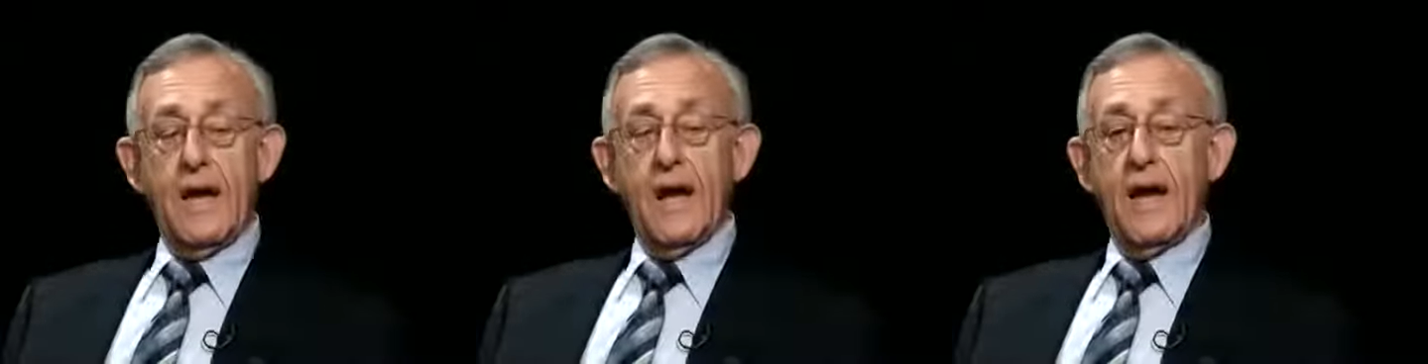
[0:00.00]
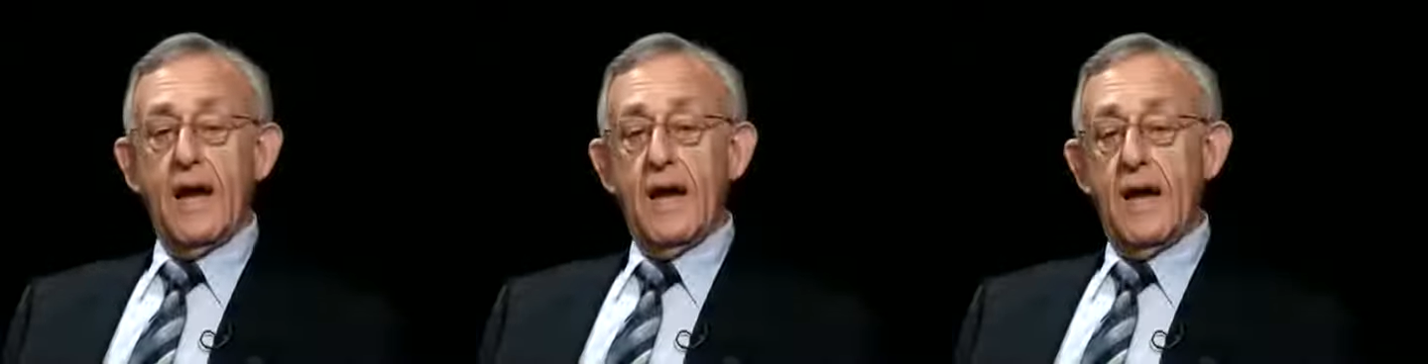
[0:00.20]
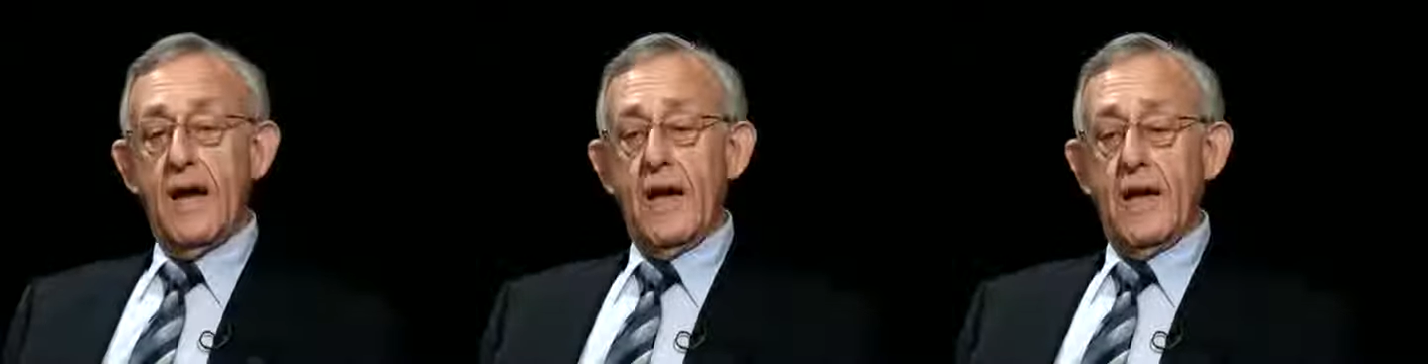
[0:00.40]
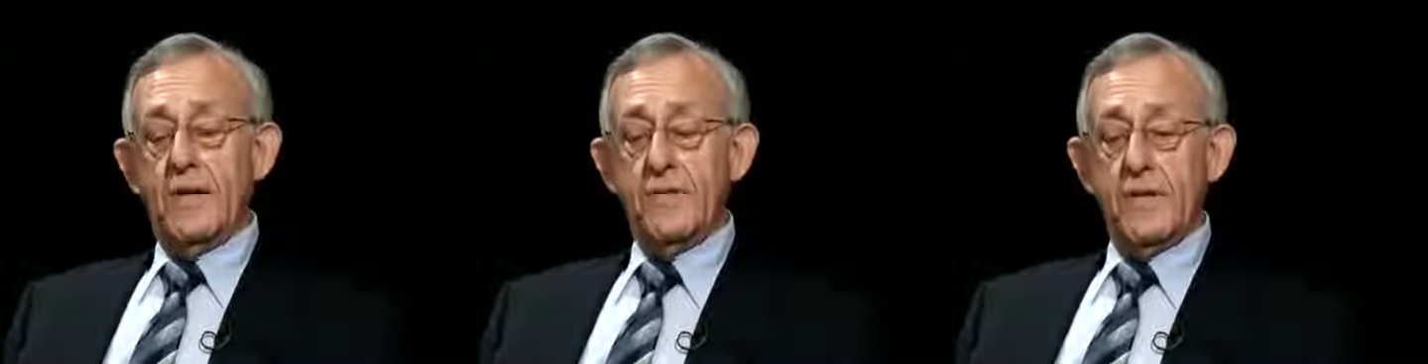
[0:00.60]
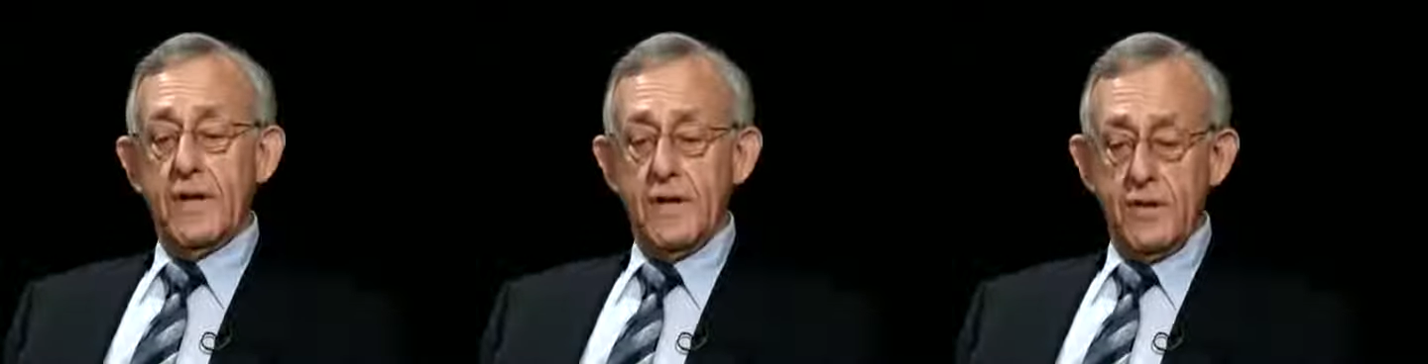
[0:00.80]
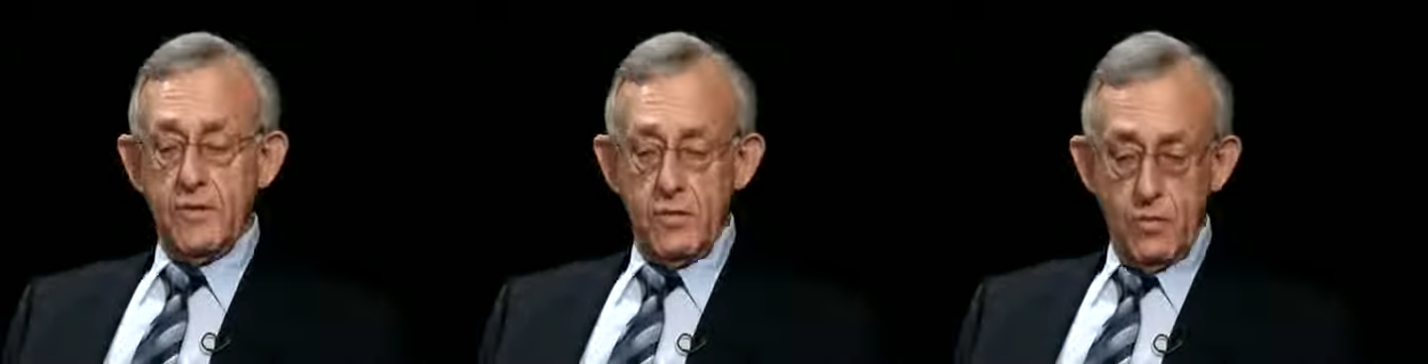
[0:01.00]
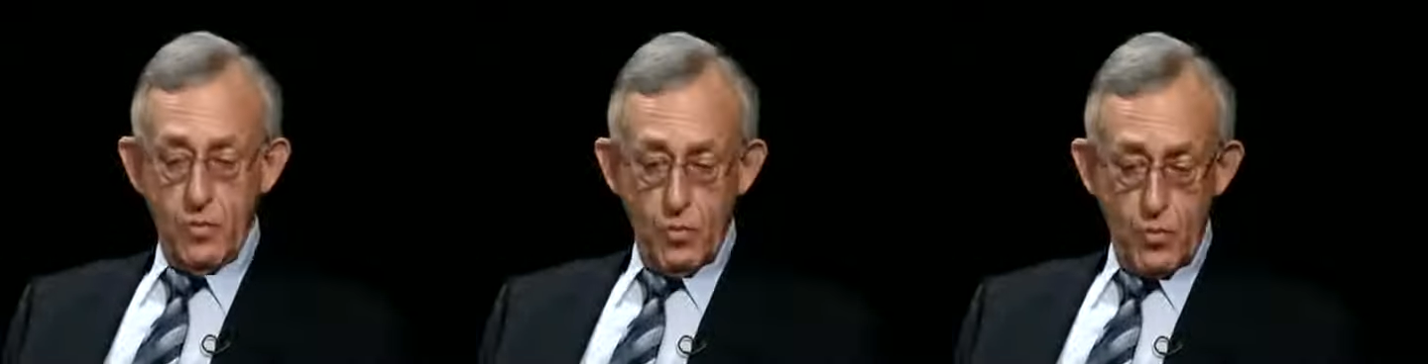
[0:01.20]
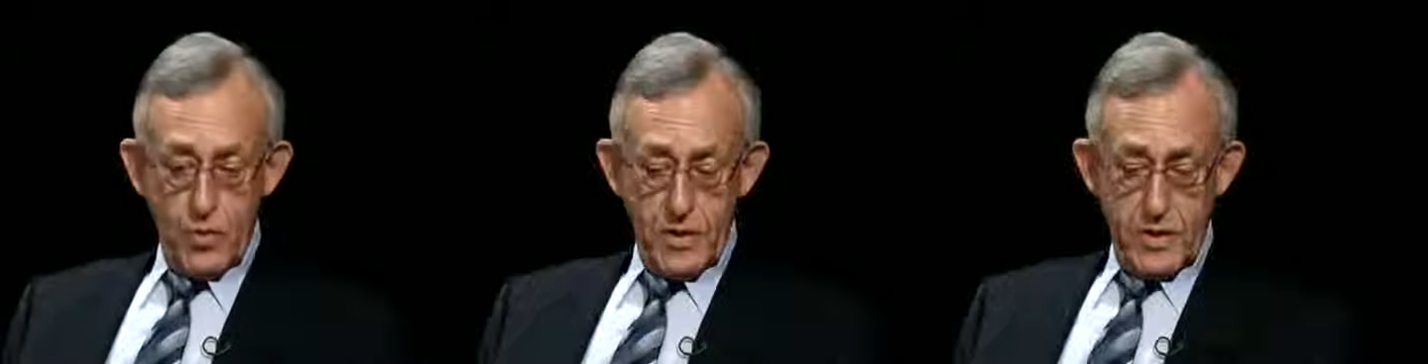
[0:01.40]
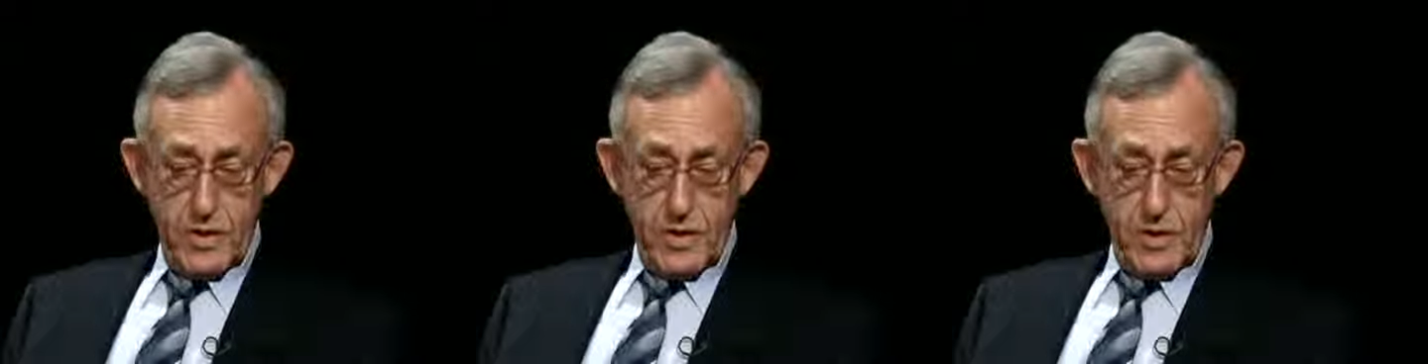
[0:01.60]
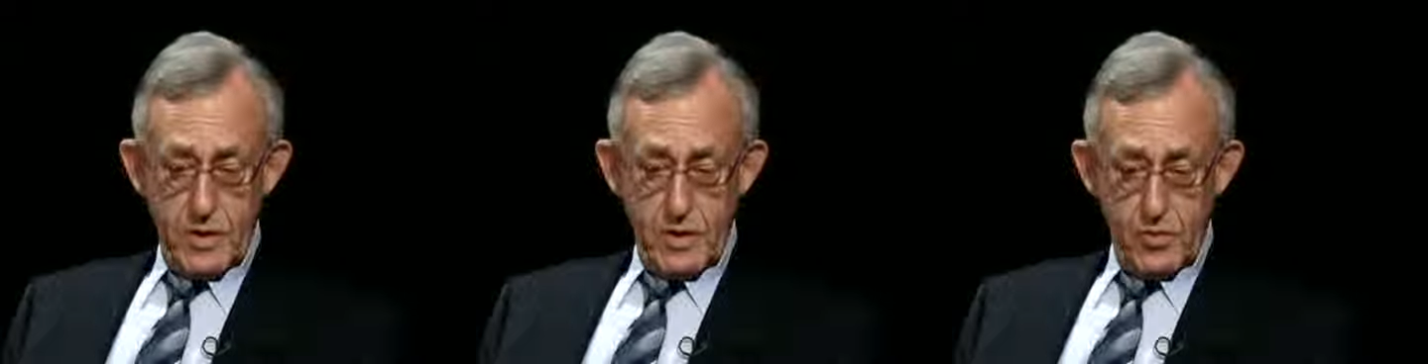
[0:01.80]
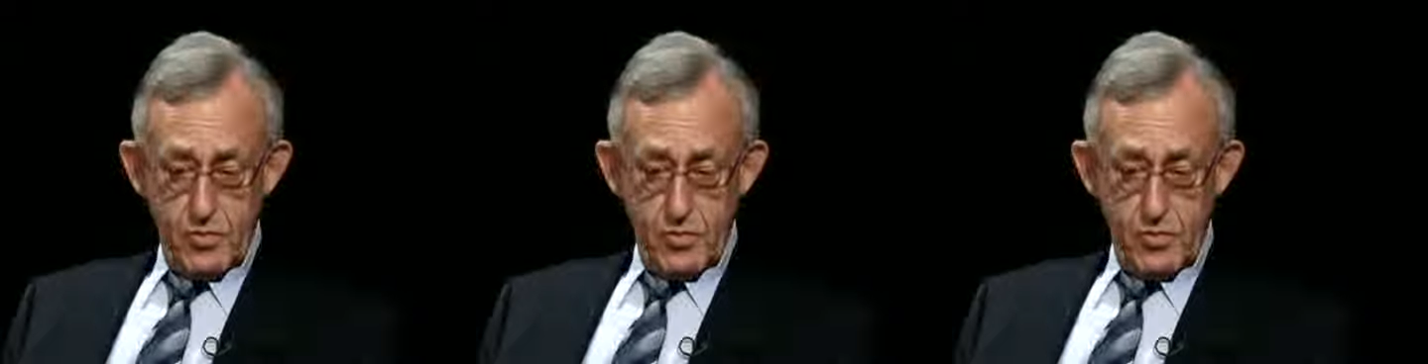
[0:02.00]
And then we